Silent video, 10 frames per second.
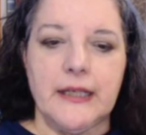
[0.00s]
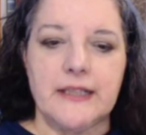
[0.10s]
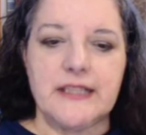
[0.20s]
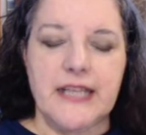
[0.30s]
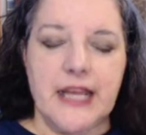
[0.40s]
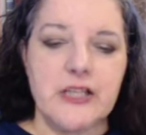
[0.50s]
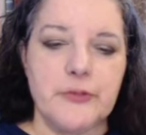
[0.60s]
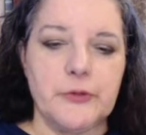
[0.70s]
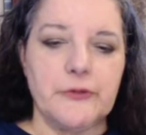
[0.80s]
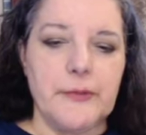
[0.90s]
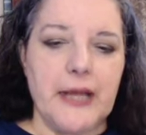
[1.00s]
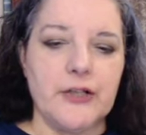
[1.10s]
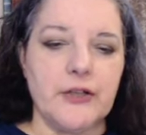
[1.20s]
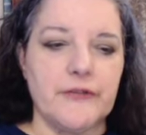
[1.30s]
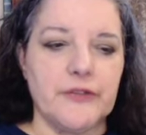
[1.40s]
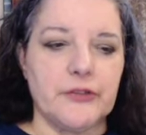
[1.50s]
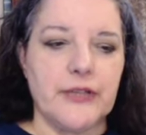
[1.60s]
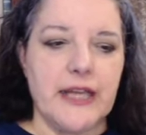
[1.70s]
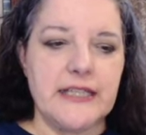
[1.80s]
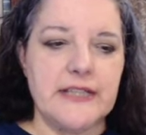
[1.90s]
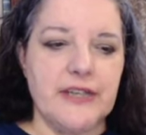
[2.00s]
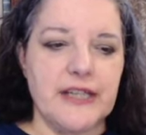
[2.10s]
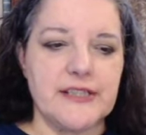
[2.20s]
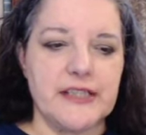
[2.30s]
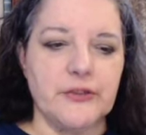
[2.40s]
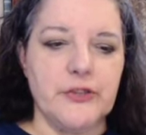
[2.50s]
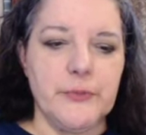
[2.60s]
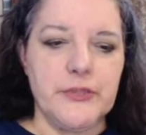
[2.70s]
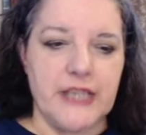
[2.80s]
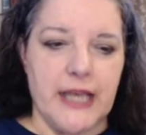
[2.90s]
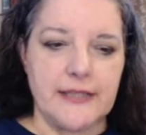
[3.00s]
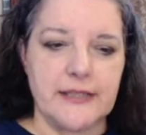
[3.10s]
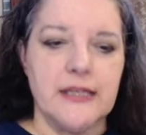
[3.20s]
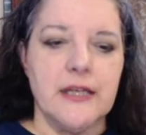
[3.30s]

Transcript: It's a tangible reminder of the creativity and skill you possess,